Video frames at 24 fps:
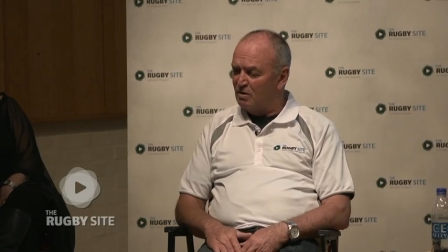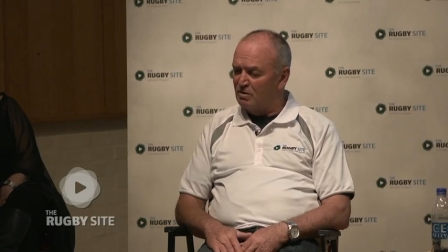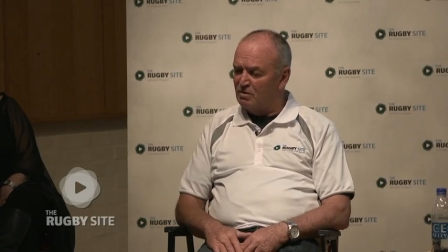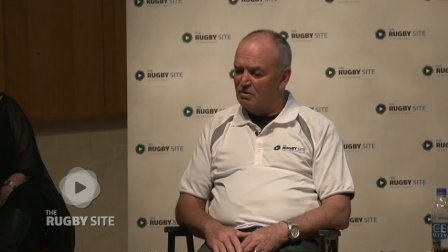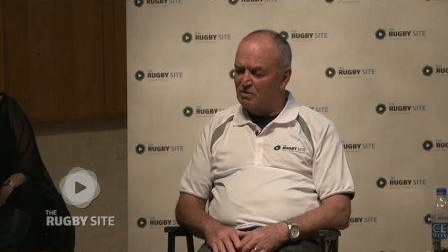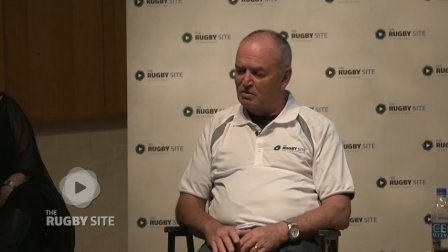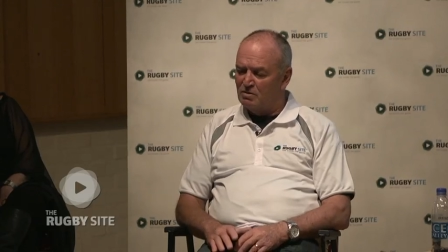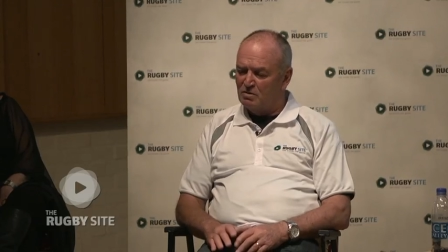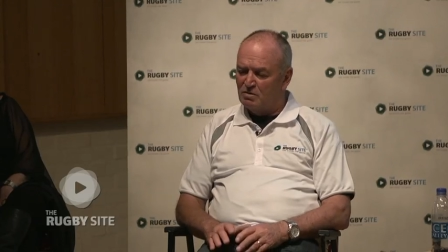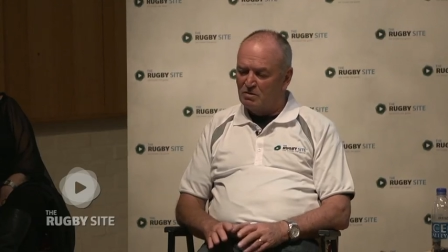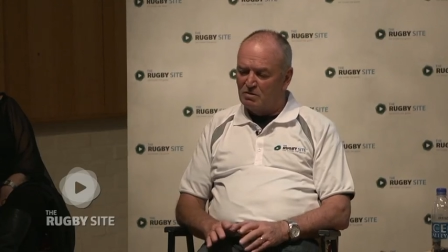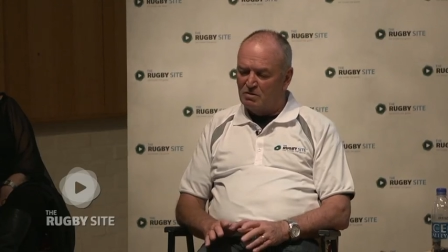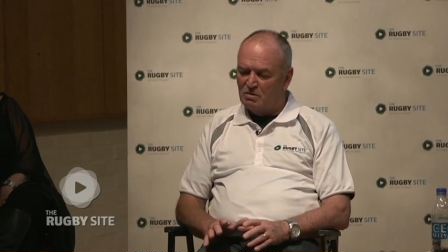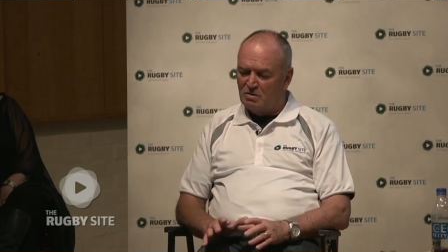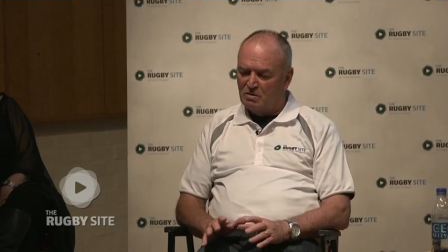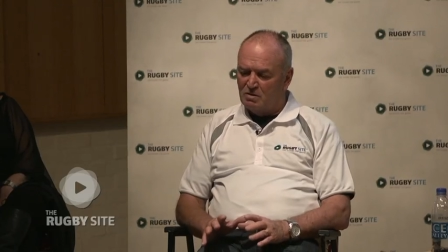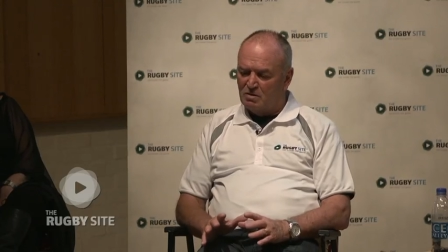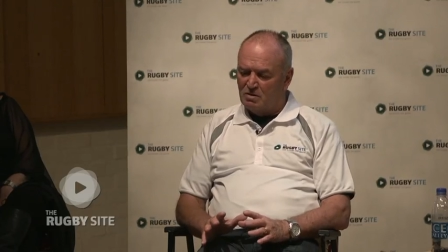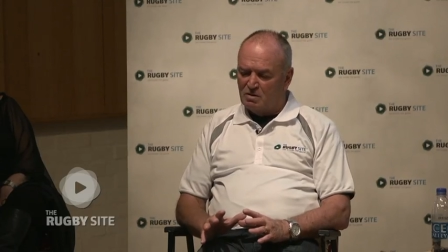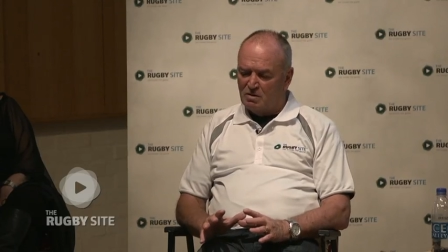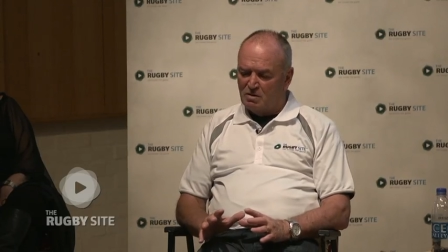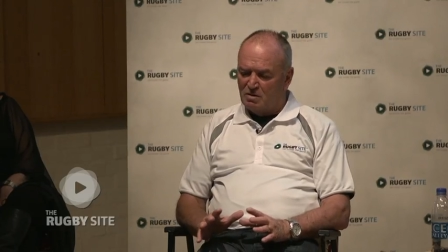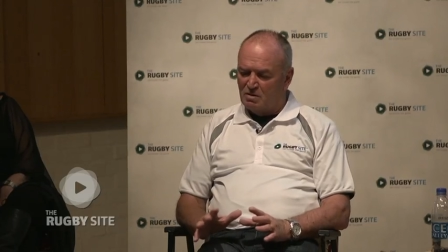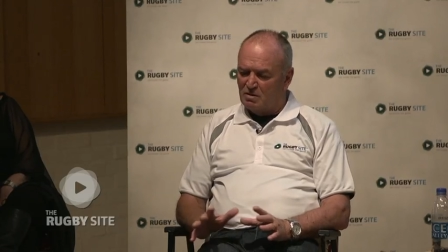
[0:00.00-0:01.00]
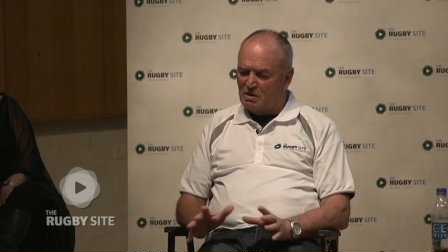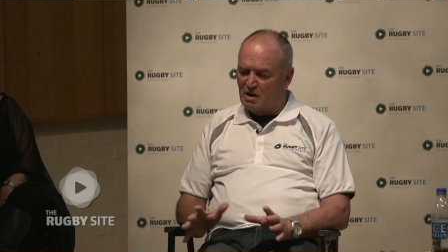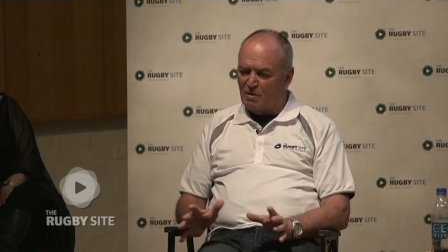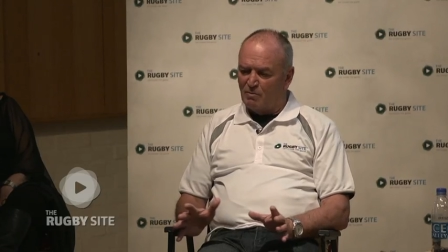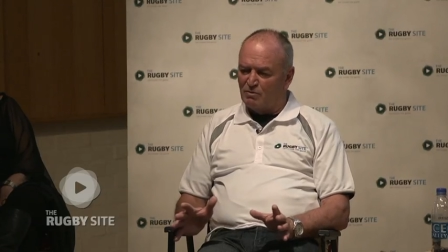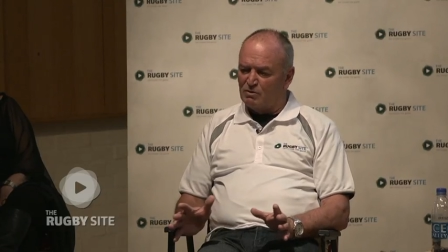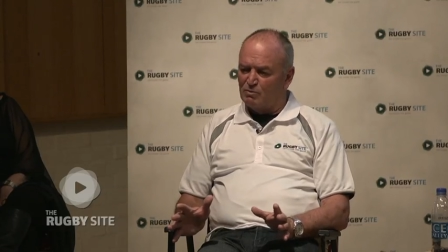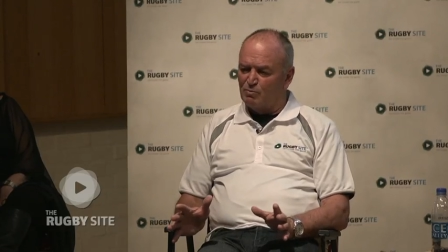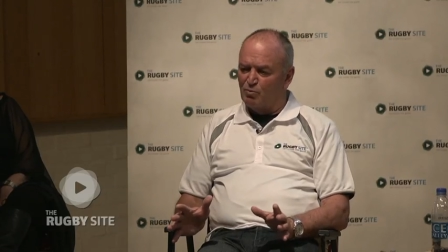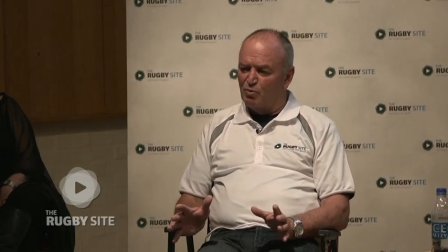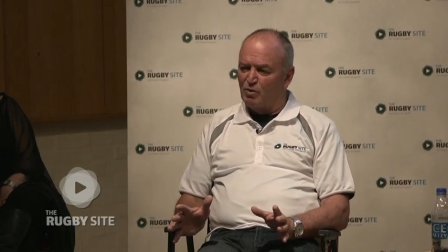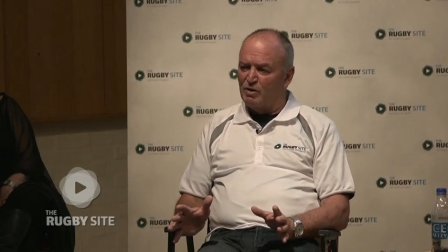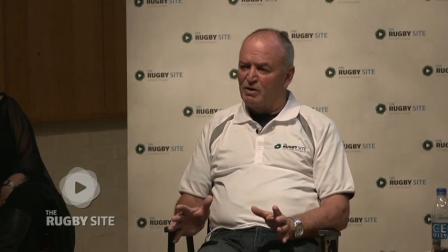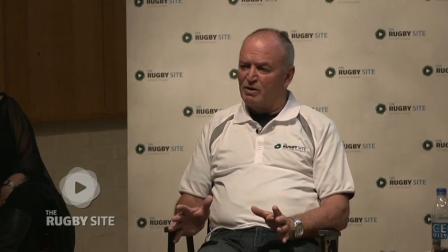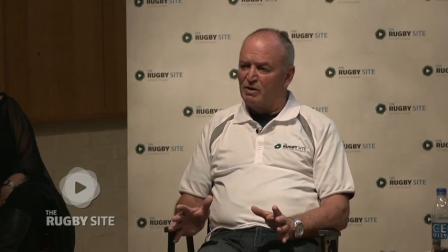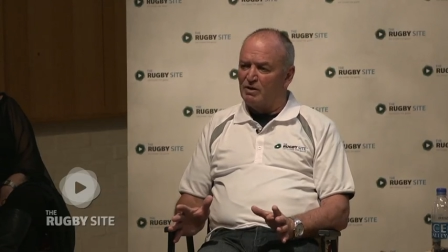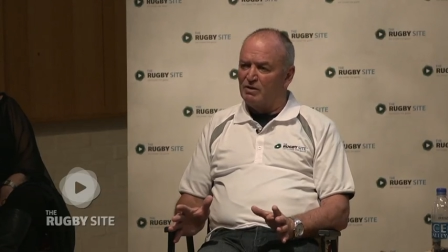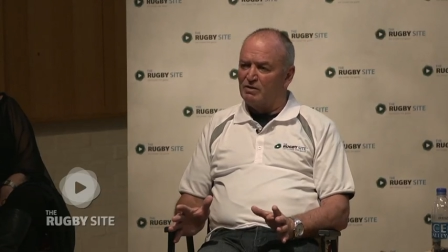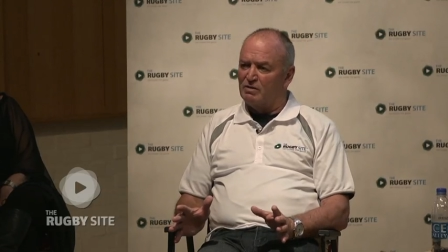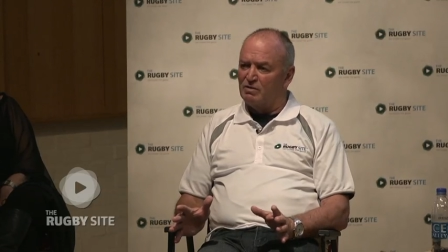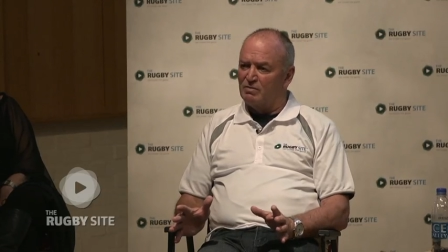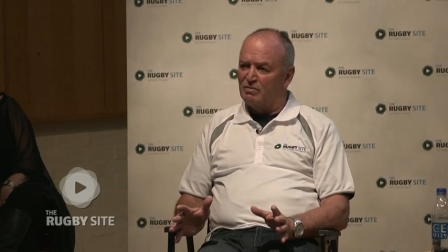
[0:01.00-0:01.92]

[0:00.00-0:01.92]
And that was brilliant.